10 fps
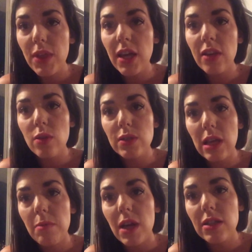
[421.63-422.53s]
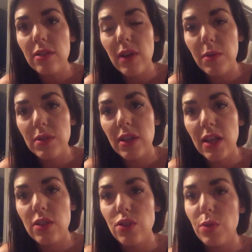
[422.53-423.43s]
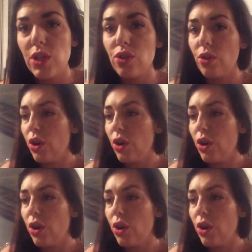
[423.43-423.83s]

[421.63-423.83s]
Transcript: thing and those same thoughts if I was in that situation?